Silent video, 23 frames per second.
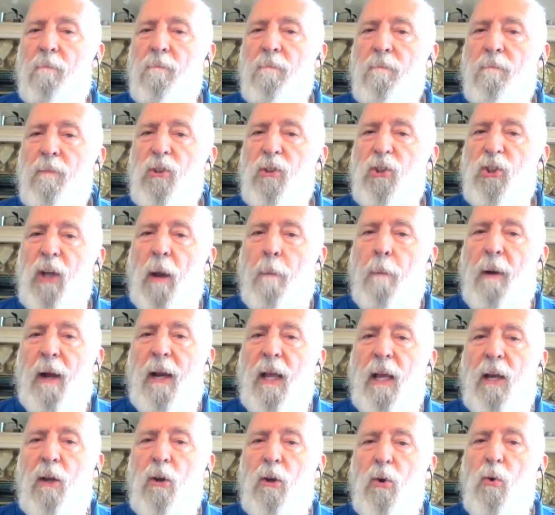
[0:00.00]
somebody
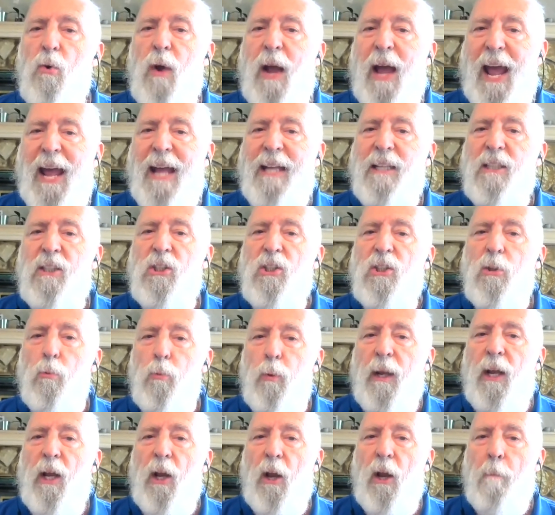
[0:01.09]
who hates the
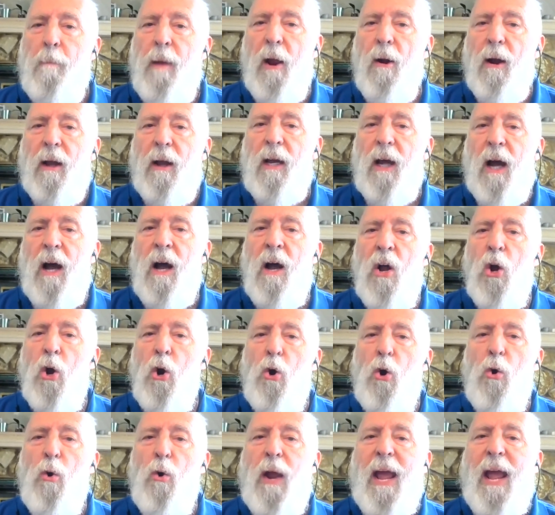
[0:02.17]
real America, who
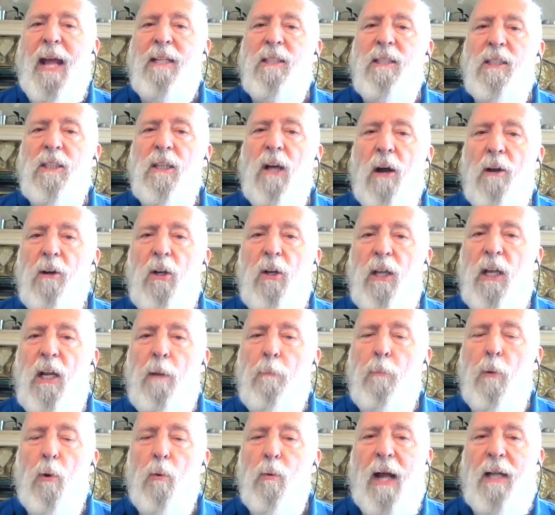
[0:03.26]
hates
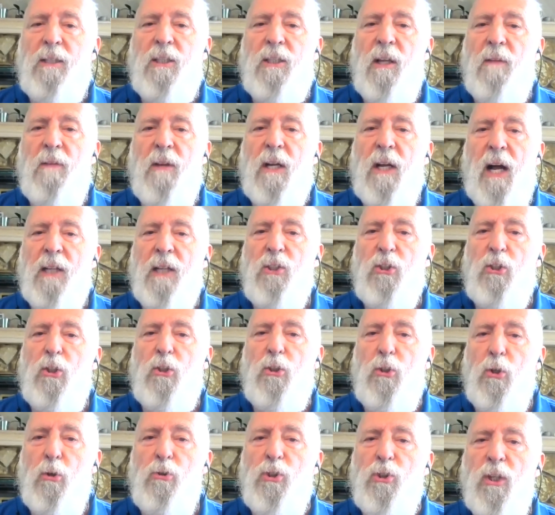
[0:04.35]
unalienable rights in the
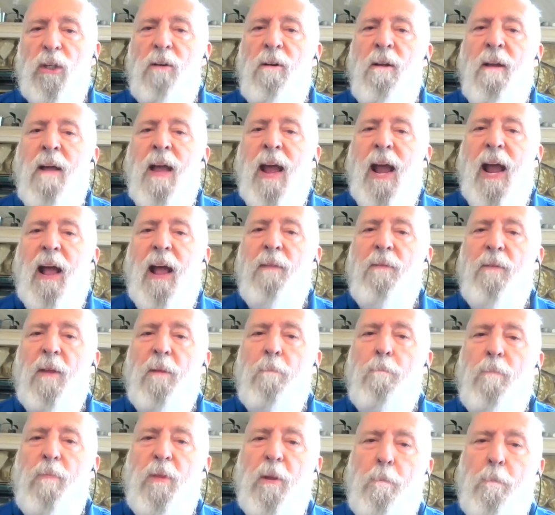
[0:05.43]
Constitution. And
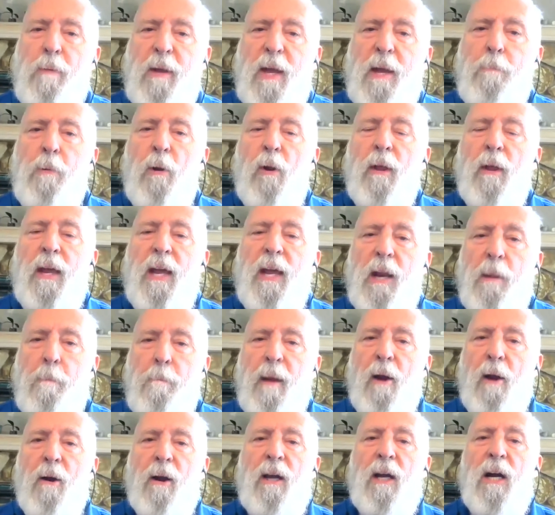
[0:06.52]
the people in
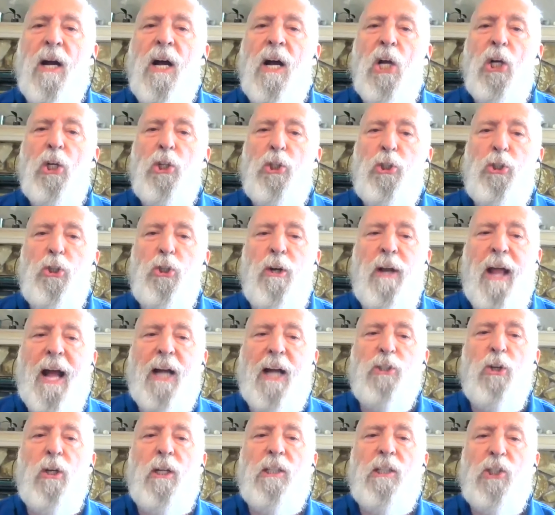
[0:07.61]
America should
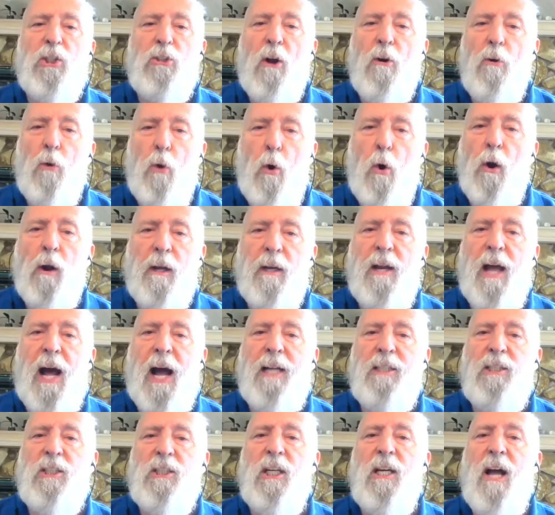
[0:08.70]
actually start
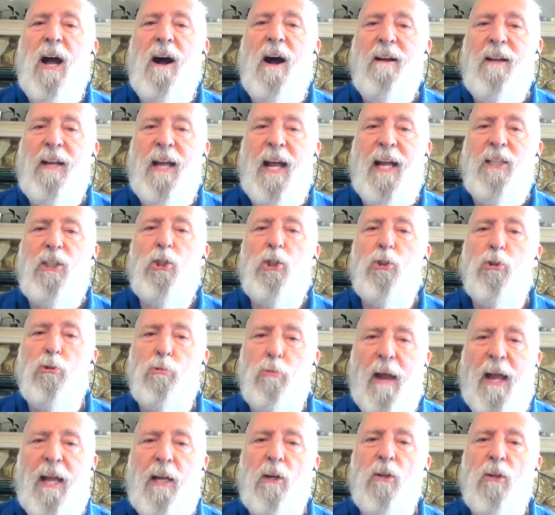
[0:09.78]
organizing against
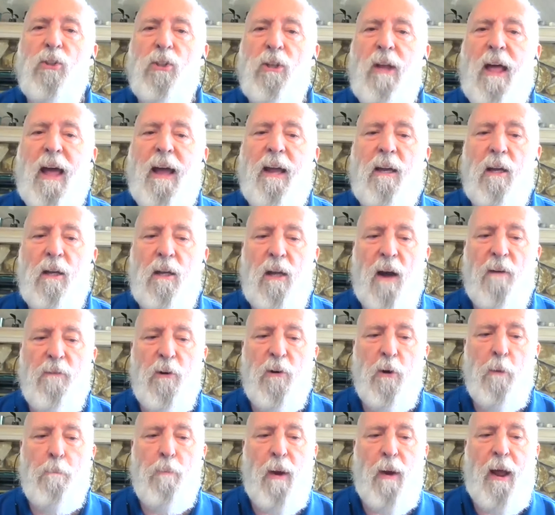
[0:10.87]
traitors like
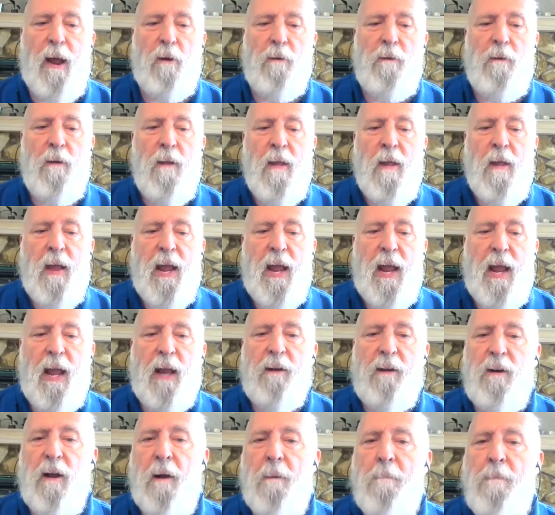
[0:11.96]
Governor Brown.
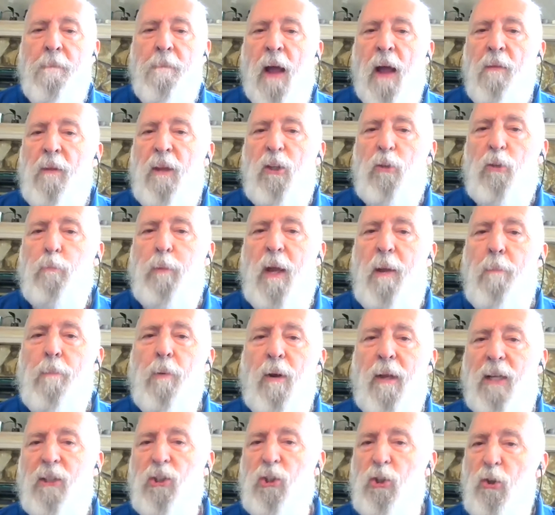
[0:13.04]
And these
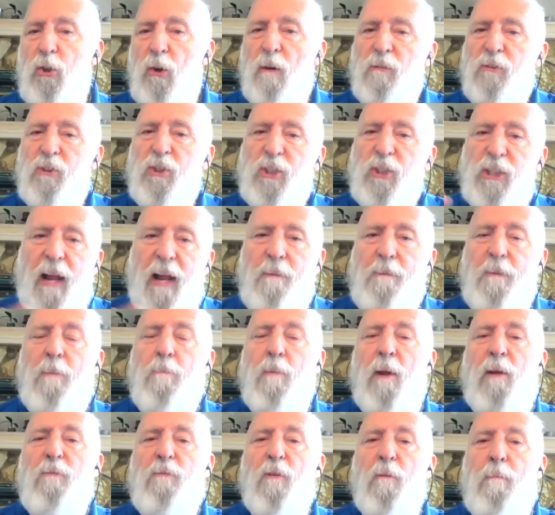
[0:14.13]
people, as you have sent
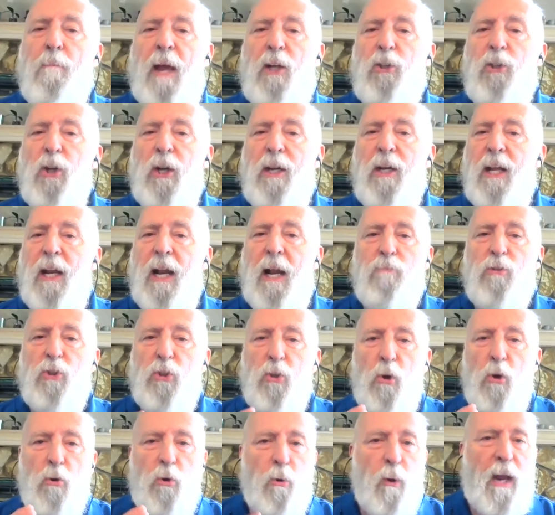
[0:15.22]
them information, and I'm
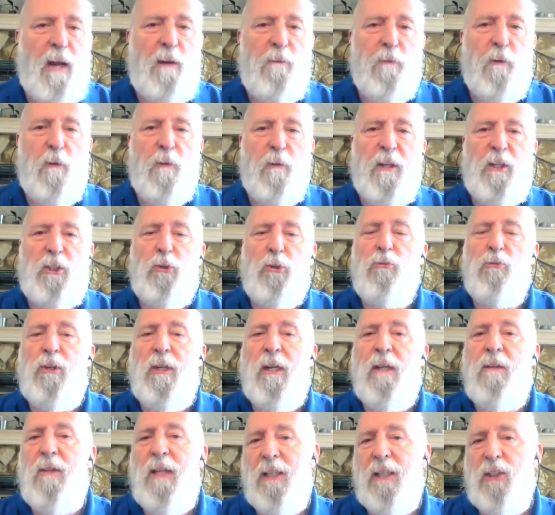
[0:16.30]
so grateful that you
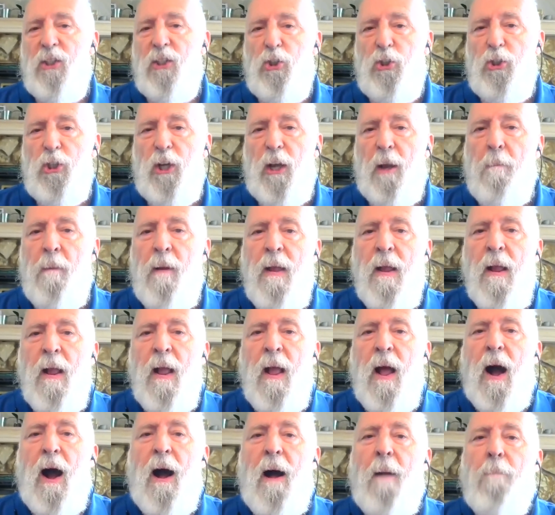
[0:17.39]
did this, Jim,
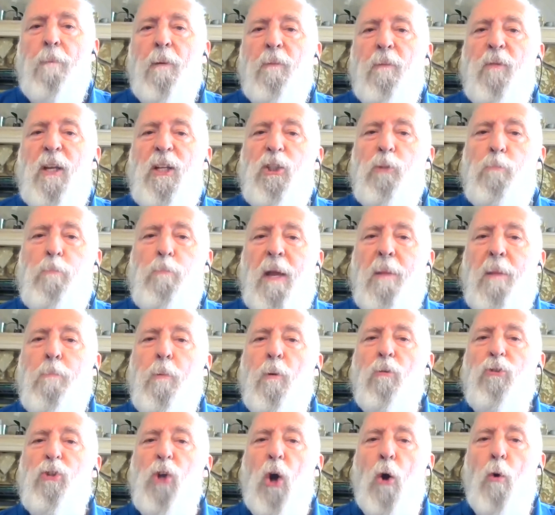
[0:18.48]
but these
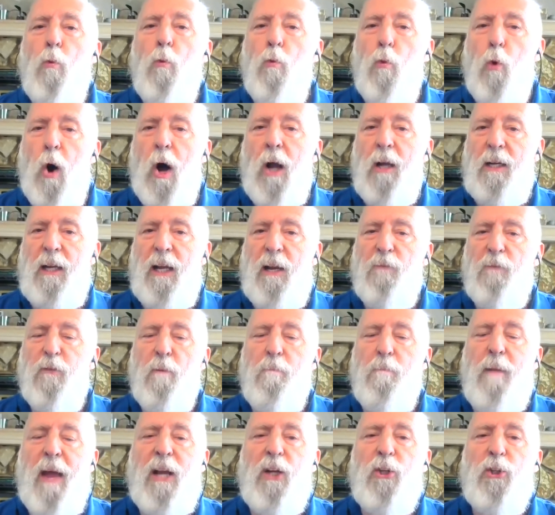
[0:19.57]
people don't want
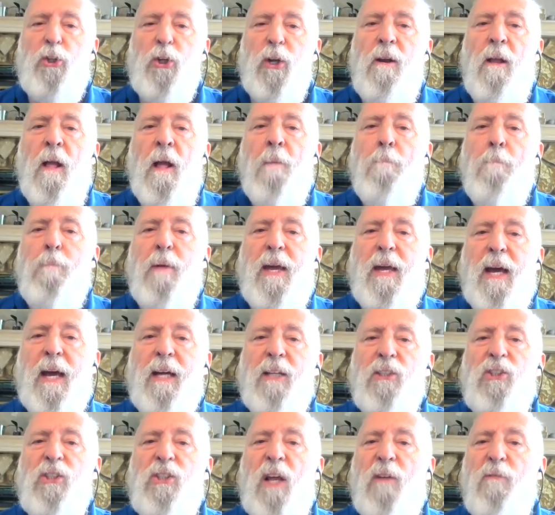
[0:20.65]
information
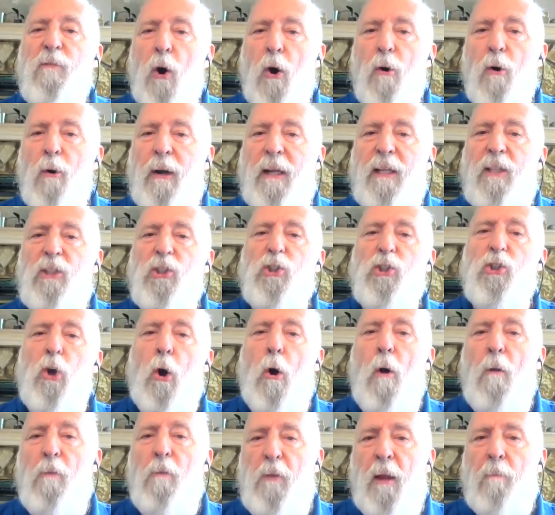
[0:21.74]
because they've already
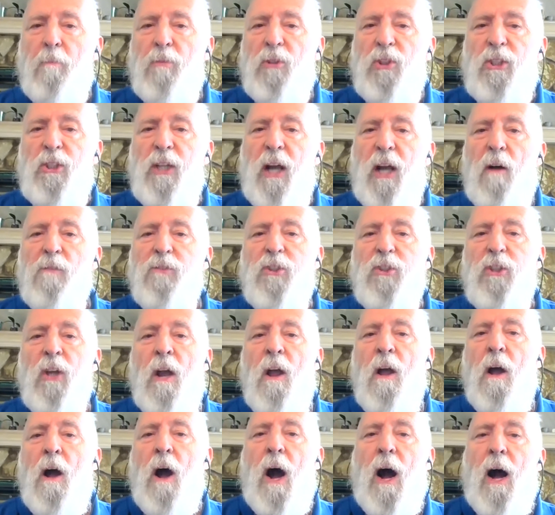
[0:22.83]
sold themselves
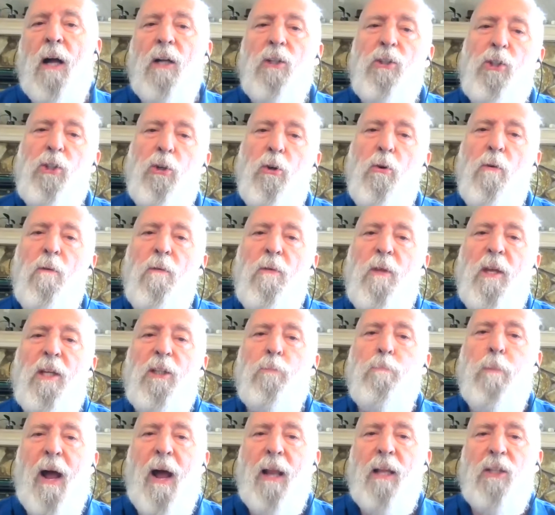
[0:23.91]
to
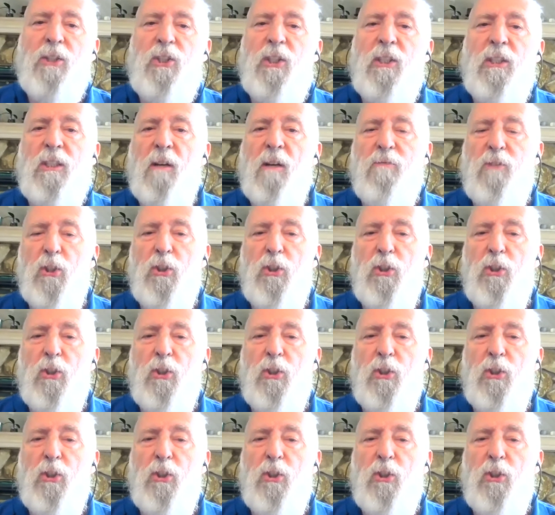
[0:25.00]
these policies of